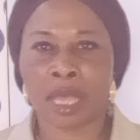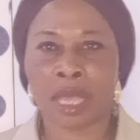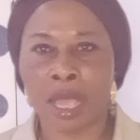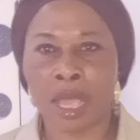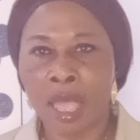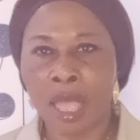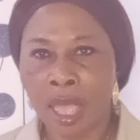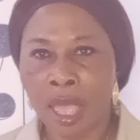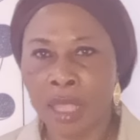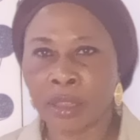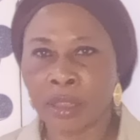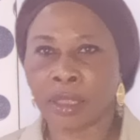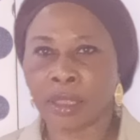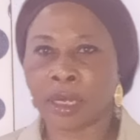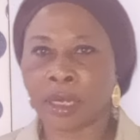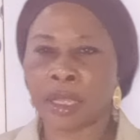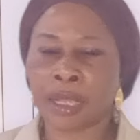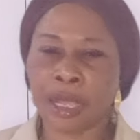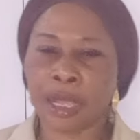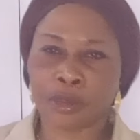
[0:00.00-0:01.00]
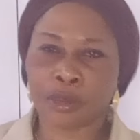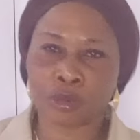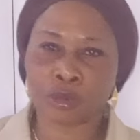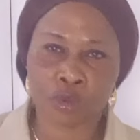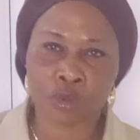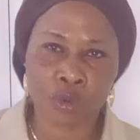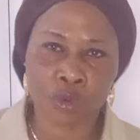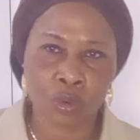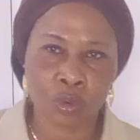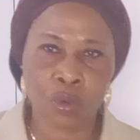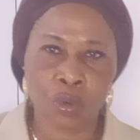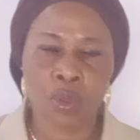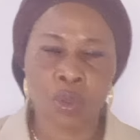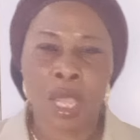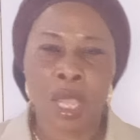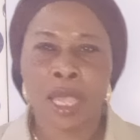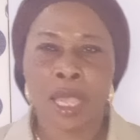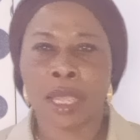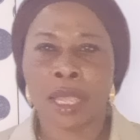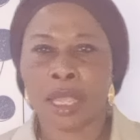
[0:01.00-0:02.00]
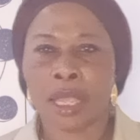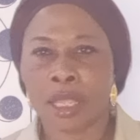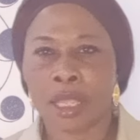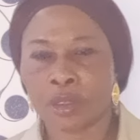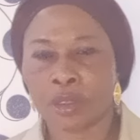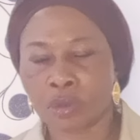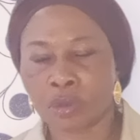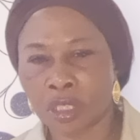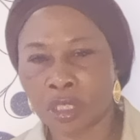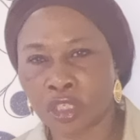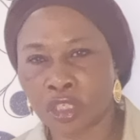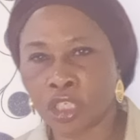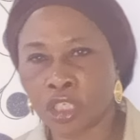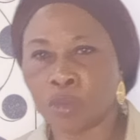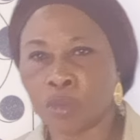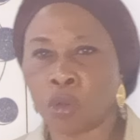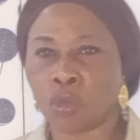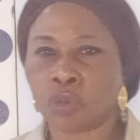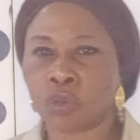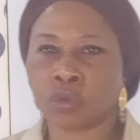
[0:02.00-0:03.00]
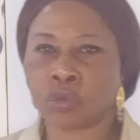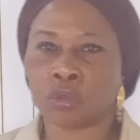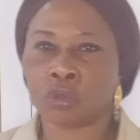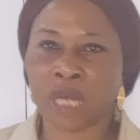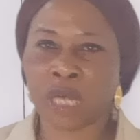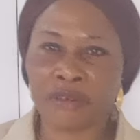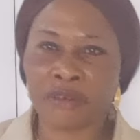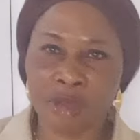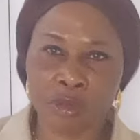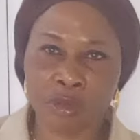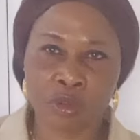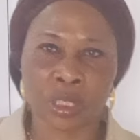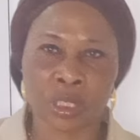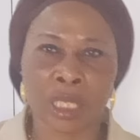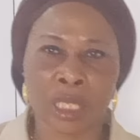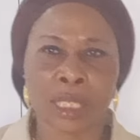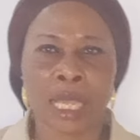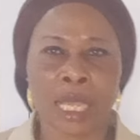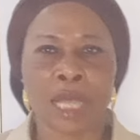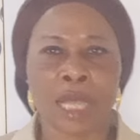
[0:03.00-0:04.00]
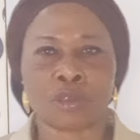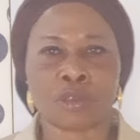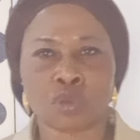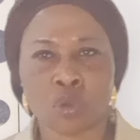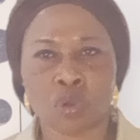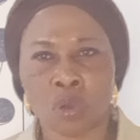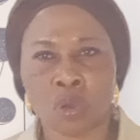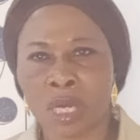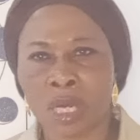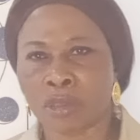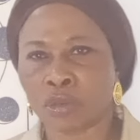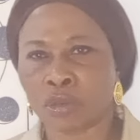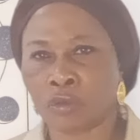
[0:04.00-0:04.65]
entering car to go to the gym or to drive out together, and so on and so forth.